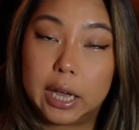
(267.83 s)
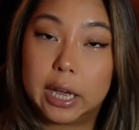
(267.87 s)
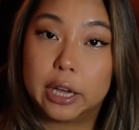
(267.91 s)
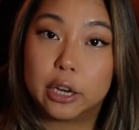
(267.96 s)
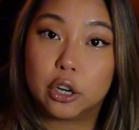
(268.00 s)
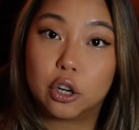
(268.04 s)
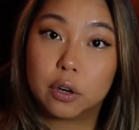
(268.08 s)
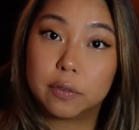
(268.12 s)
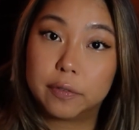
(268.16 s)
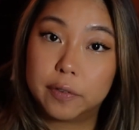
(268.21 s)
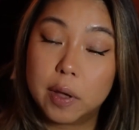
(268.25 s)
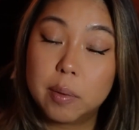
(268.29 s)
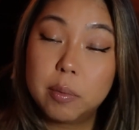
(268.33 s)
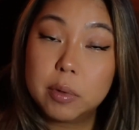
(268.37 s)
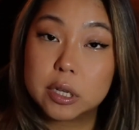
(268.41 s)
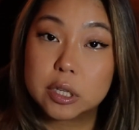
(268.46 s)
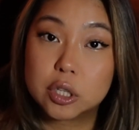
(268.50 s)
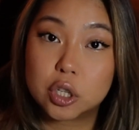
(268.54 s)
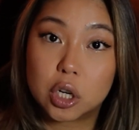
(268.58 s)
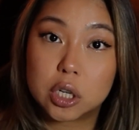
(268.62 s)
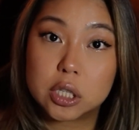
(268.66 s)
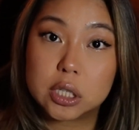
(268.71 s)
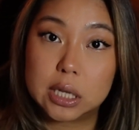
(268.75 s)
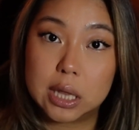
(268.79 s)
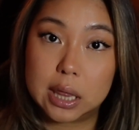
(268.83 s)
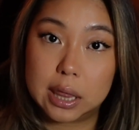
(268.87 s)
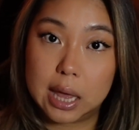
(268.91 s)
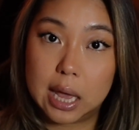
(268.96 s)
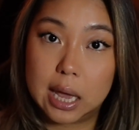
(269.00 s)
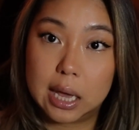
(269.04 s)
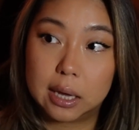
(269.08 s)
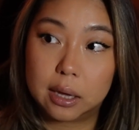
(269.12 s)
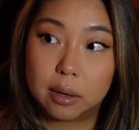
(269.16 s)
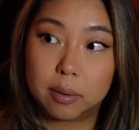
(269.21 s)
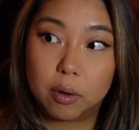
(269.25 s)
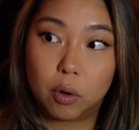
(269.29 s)
And her family starts to
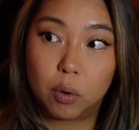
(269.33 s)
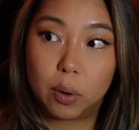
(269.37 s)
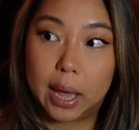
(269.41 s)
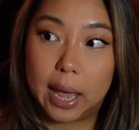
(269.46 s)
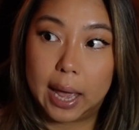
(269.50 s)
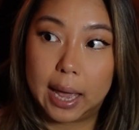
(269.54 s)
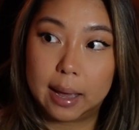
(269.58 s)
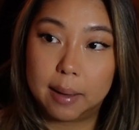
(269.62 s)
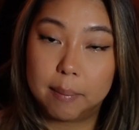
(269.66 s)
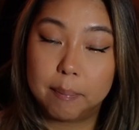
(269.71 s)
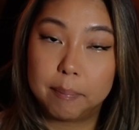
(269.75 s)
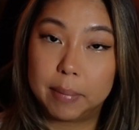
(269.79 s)
think, okay,